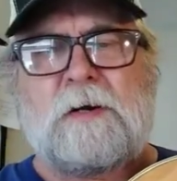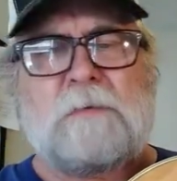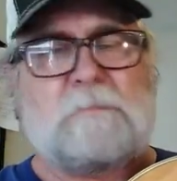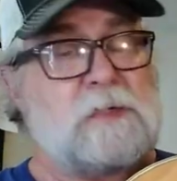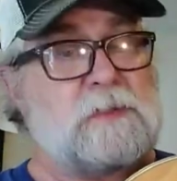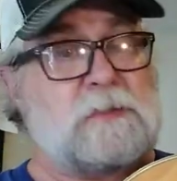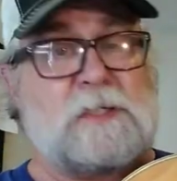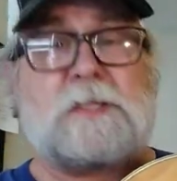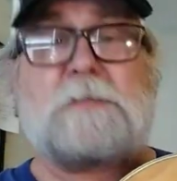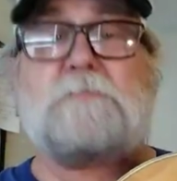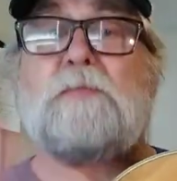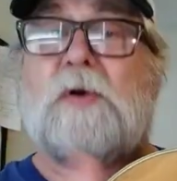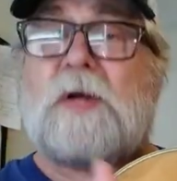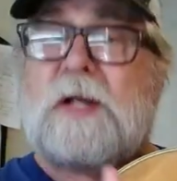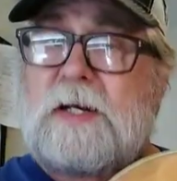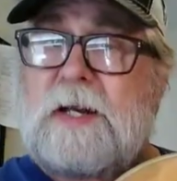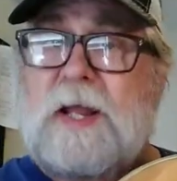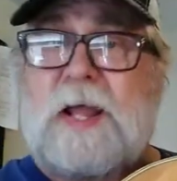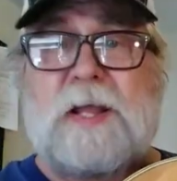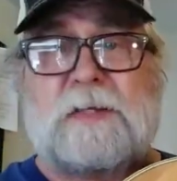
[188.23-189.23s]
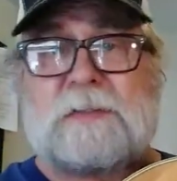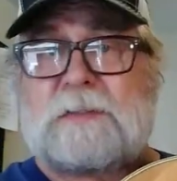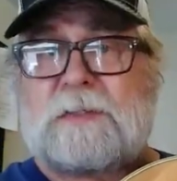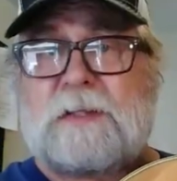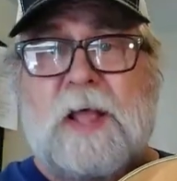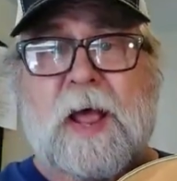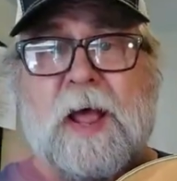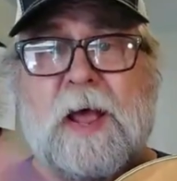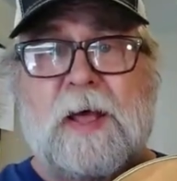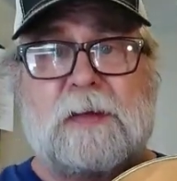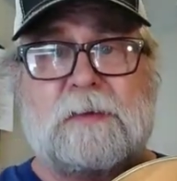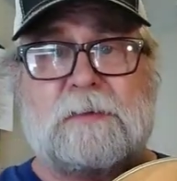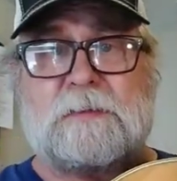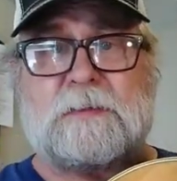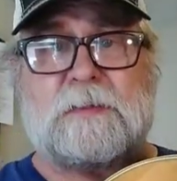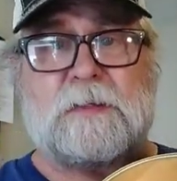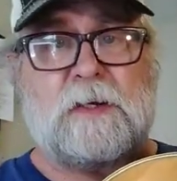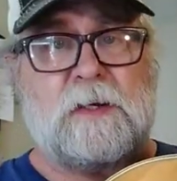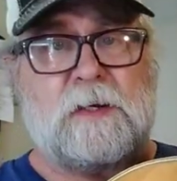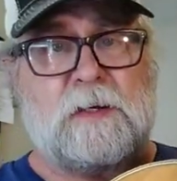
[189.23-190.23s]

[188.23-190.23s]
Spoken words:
But this predates that.